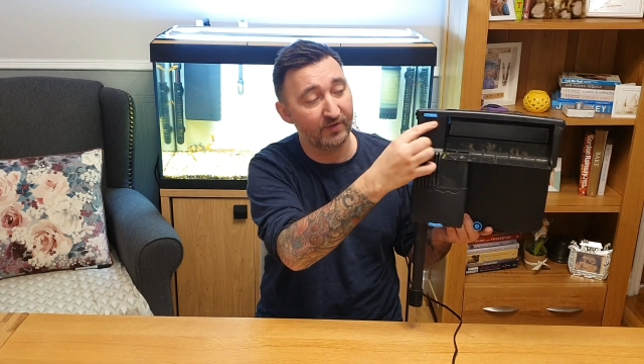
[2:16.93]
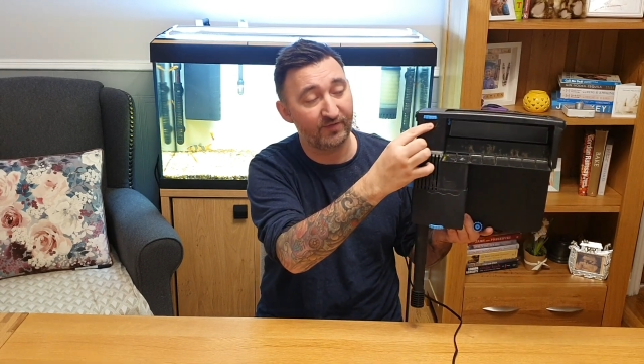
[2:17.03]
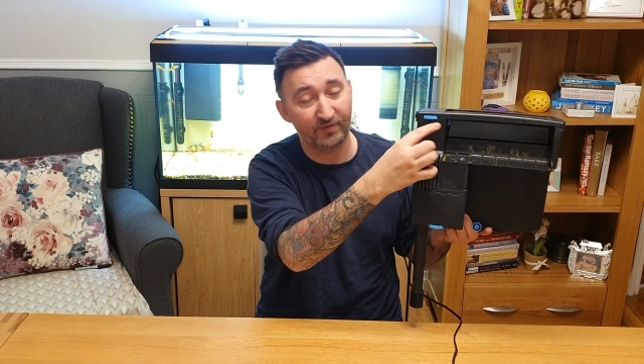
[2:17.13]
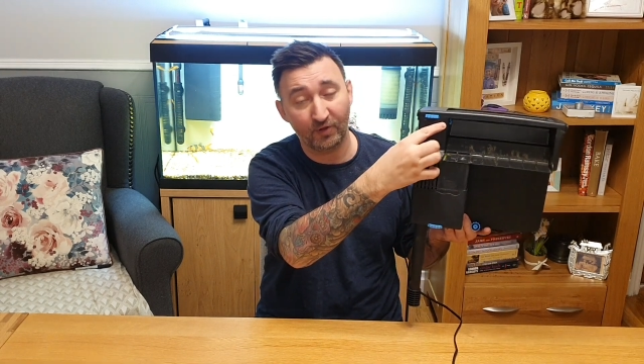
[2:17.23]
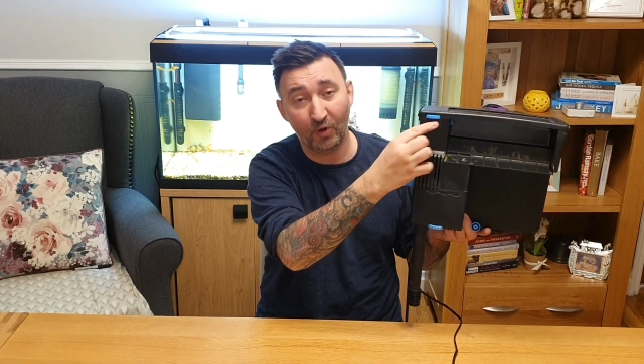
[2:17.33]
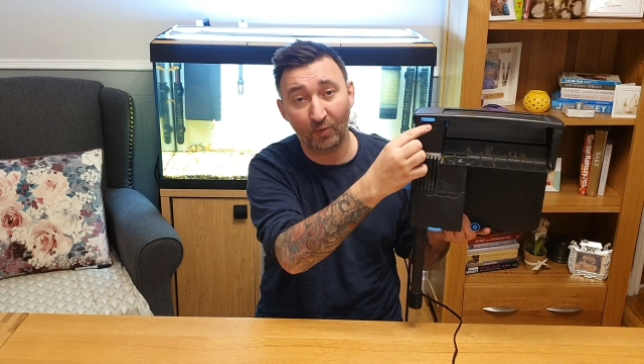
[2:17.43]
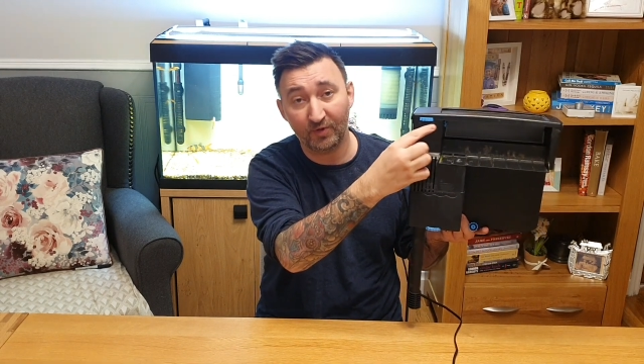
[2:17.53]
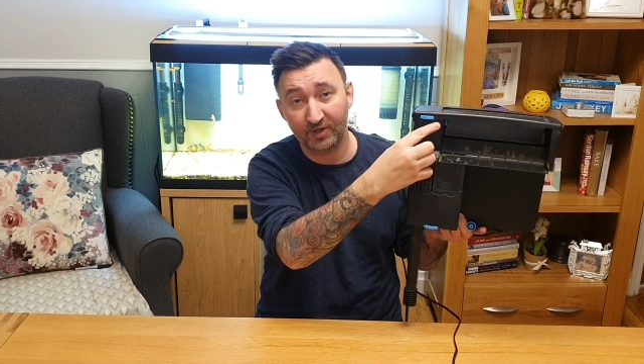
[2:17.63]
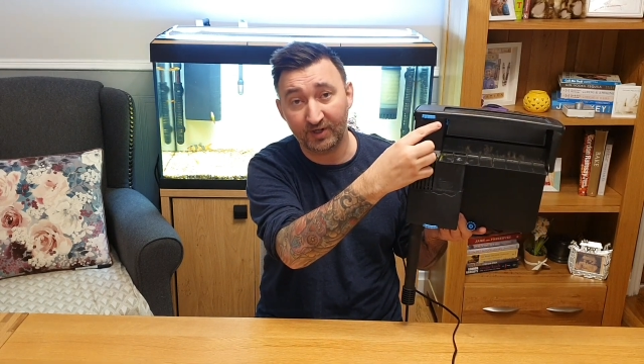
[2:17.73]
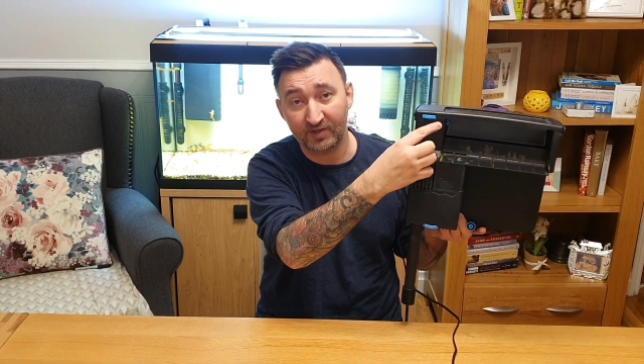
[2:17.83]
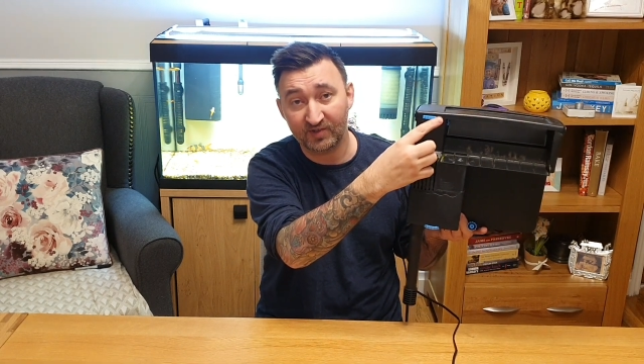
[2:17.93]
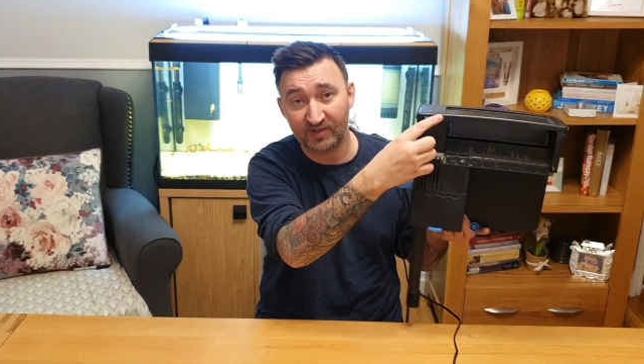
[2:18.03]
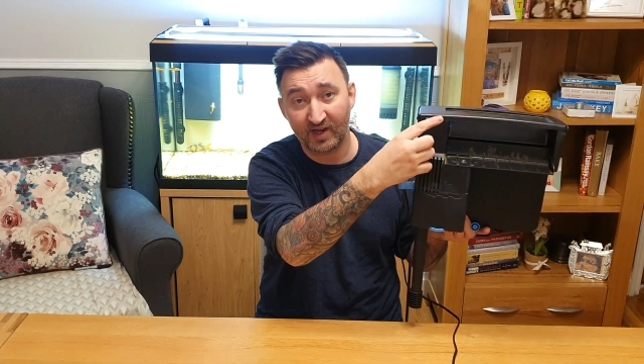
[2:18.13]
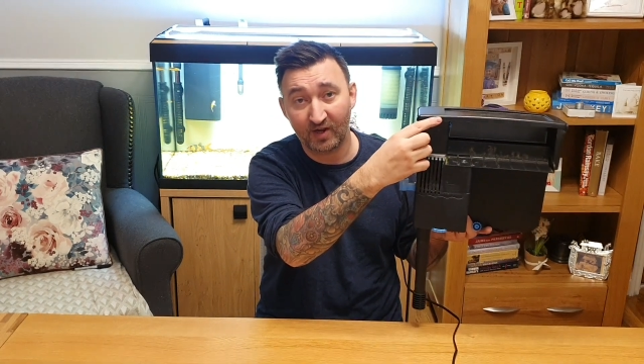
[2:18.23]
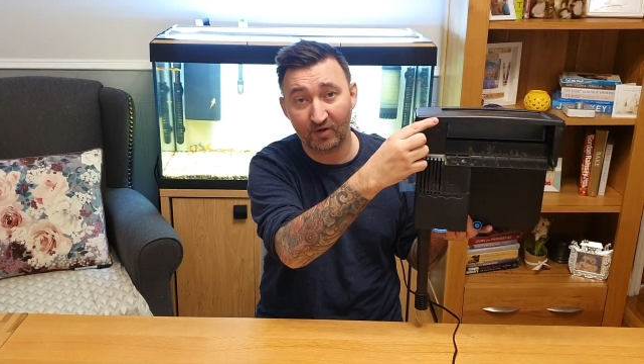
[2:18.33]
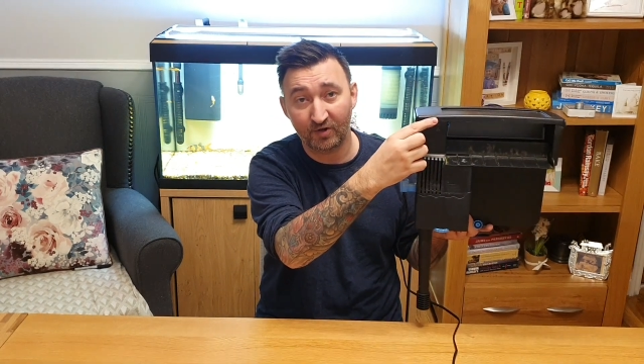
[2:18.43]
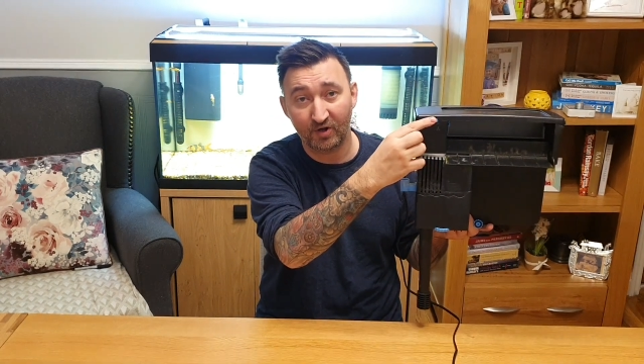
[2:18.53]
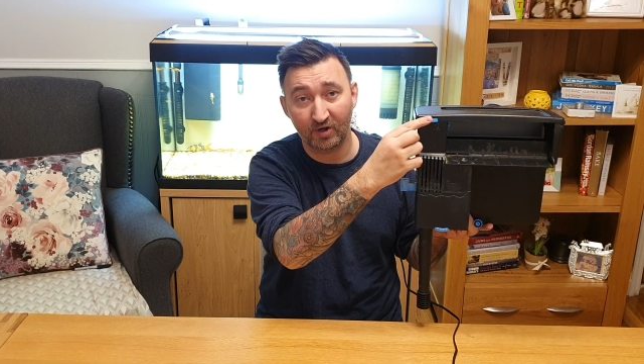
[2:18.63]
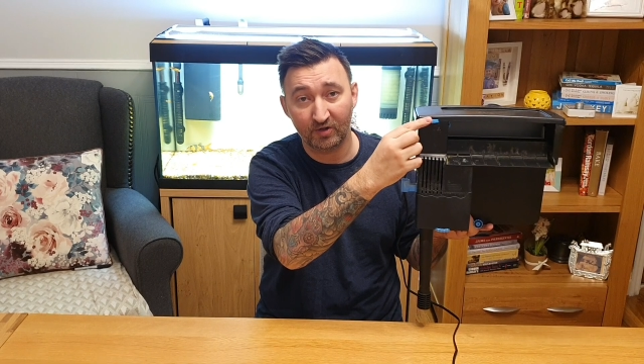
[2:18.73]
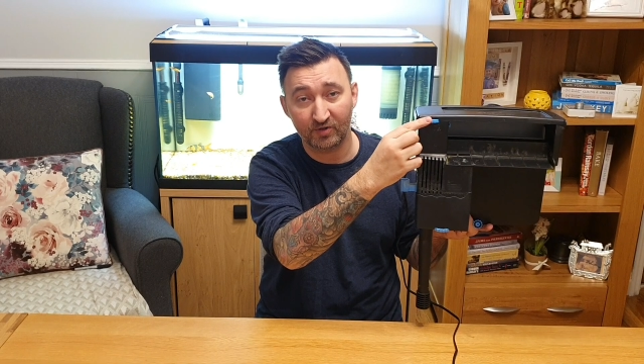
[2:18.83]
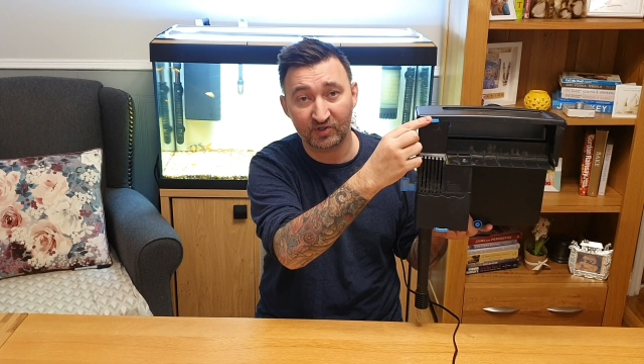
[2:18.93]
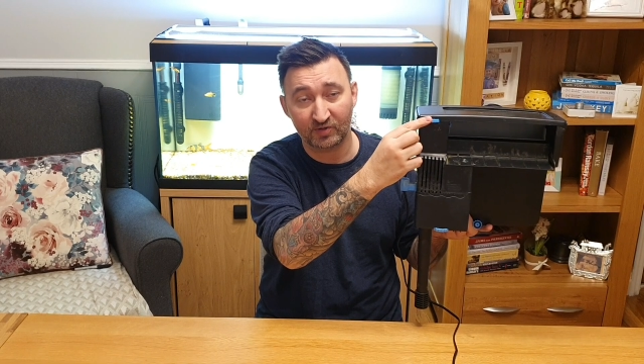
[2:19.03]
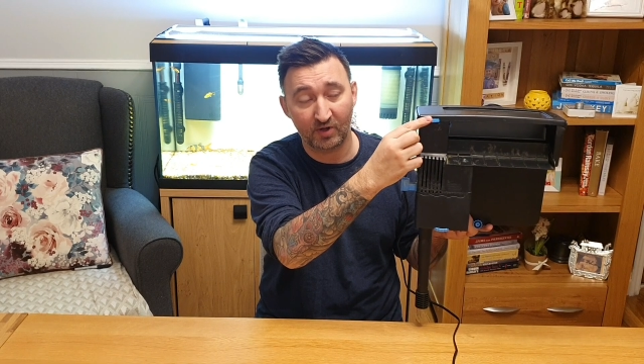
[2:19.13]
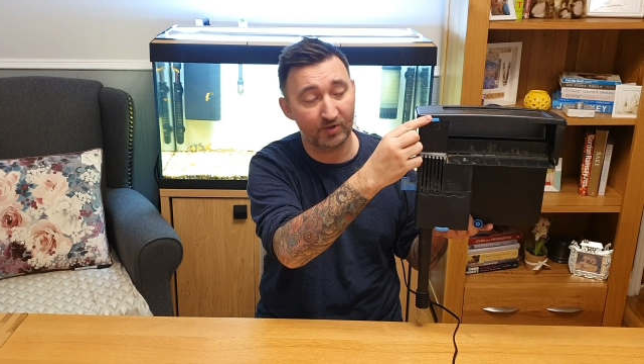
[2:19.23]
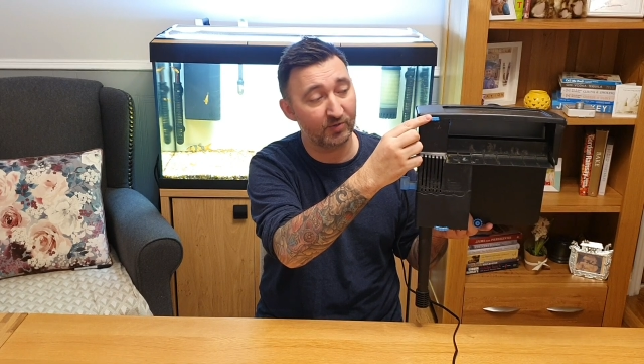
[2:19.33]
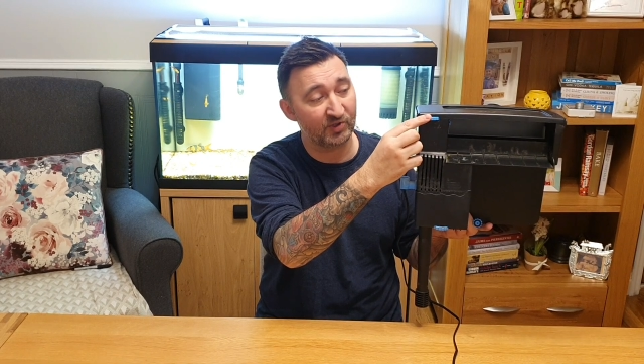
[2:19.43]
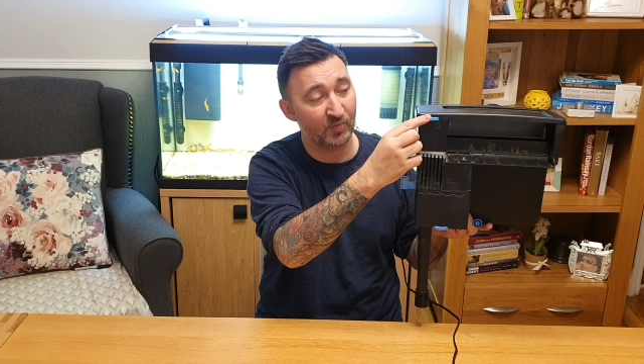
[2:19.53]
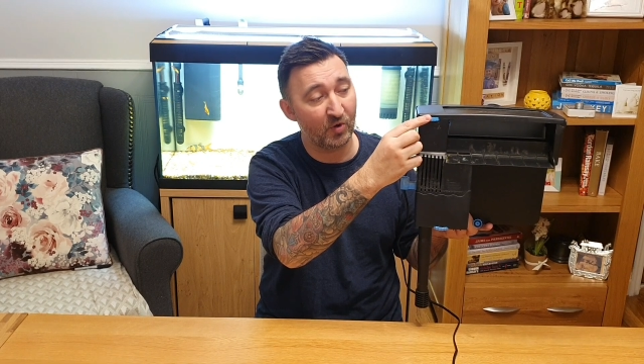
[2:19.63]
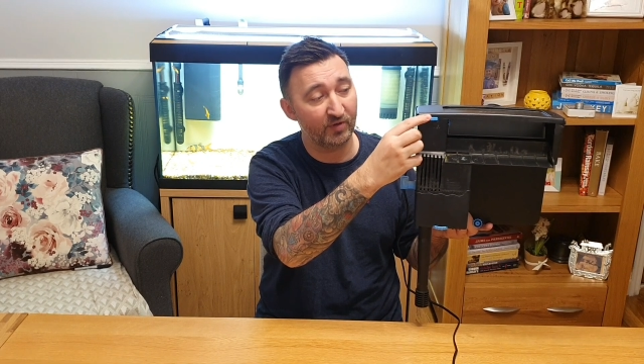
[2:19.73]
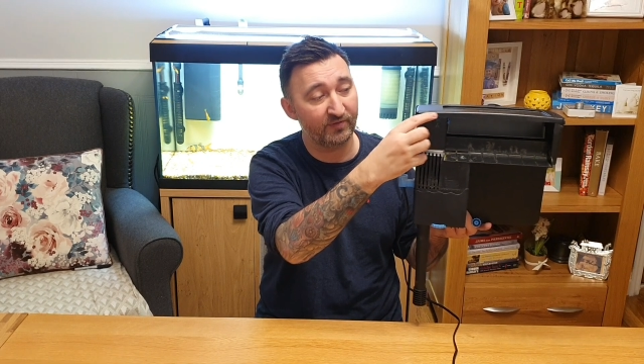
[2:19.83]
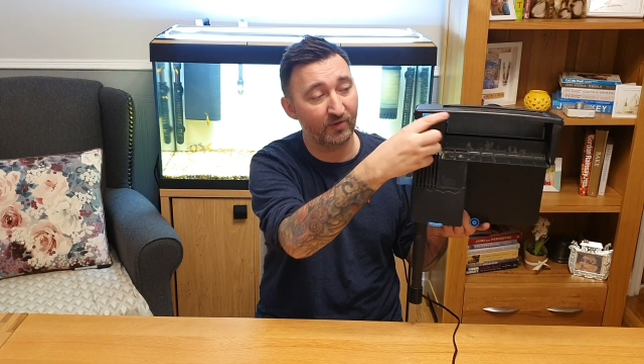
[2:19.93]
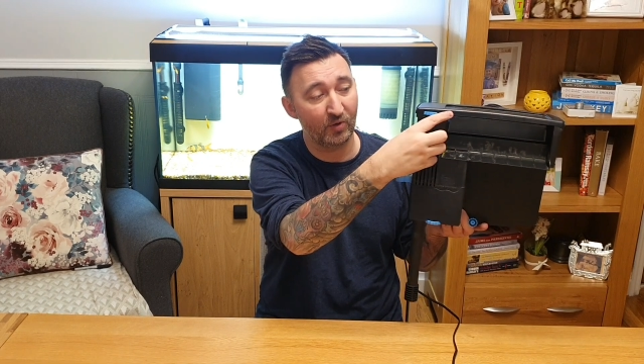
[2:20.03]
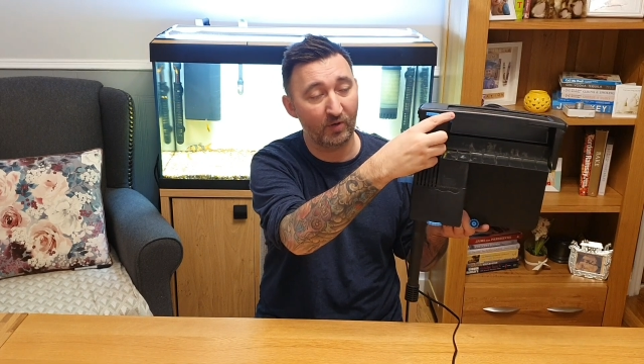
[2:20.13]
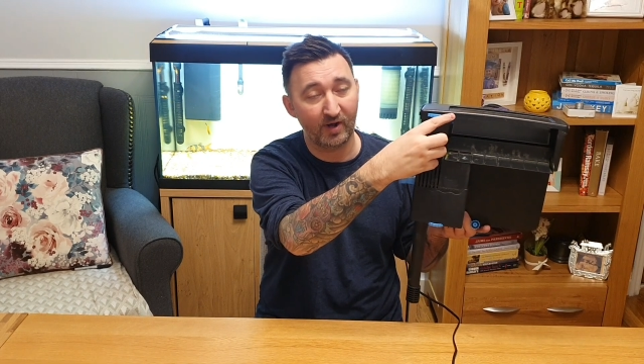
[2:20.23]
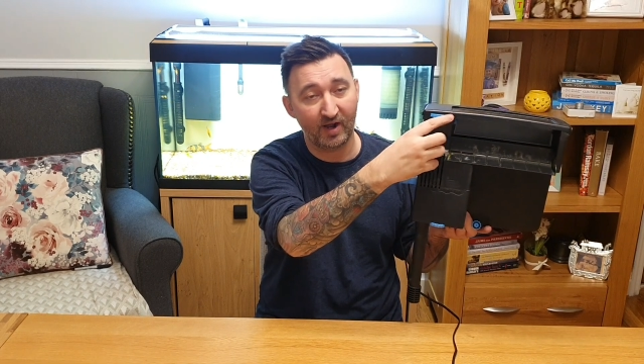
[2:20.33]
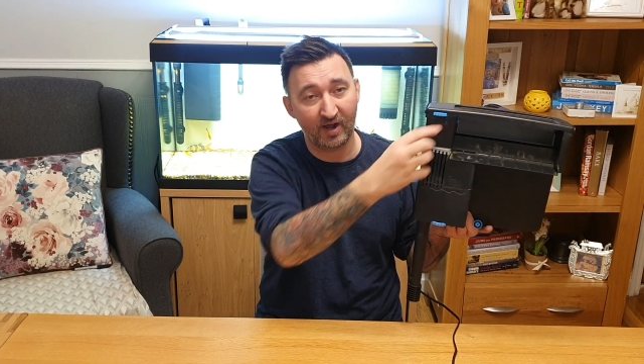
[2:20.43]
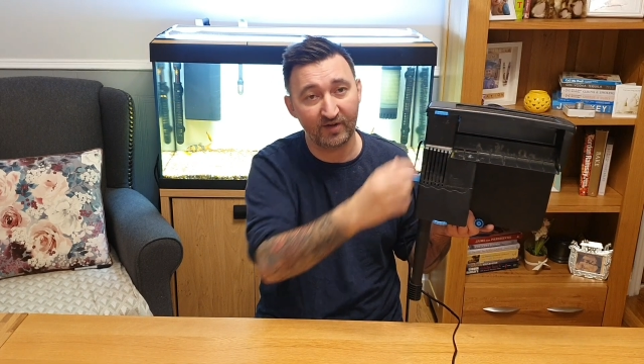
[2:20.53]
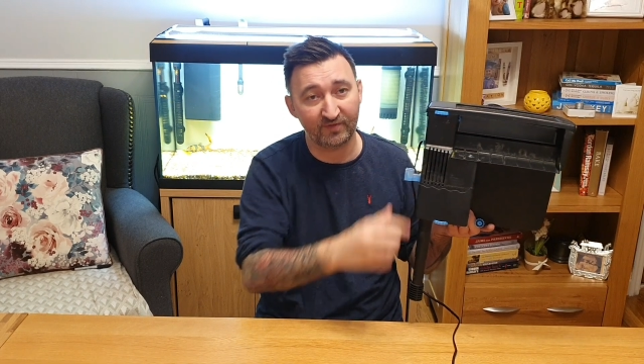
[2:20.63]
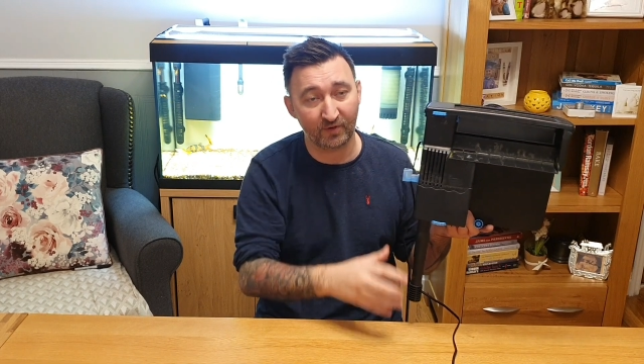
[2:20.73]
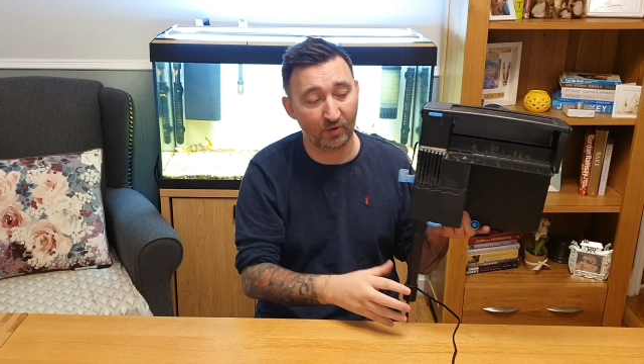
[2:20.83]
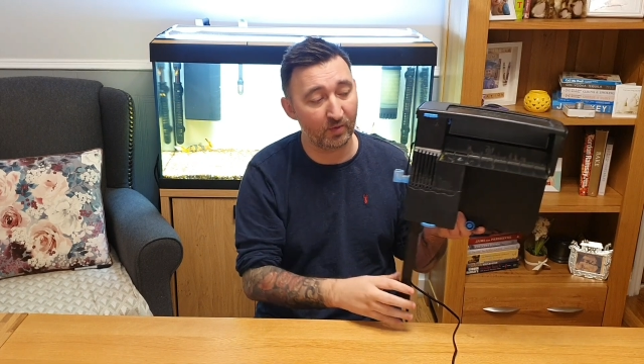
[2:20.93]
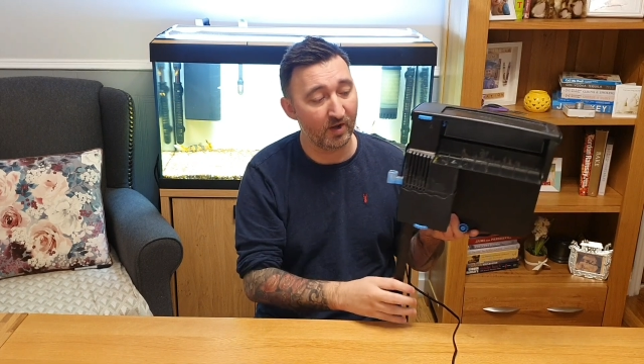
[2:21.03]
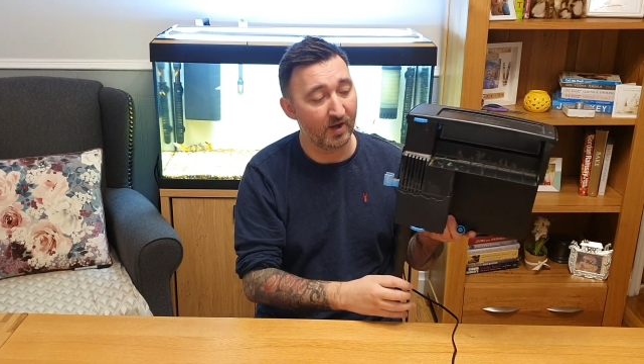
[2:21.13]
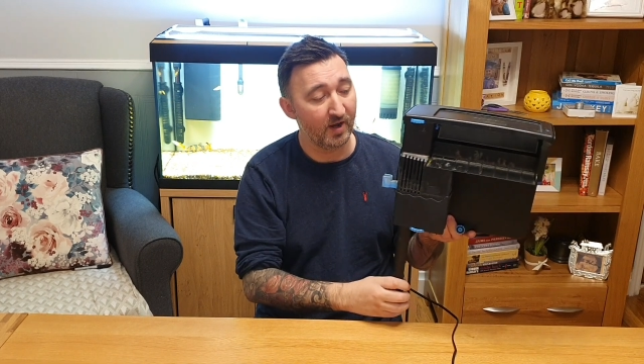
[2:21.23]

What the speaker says: flow that you can set on a smaller flow or a high flow,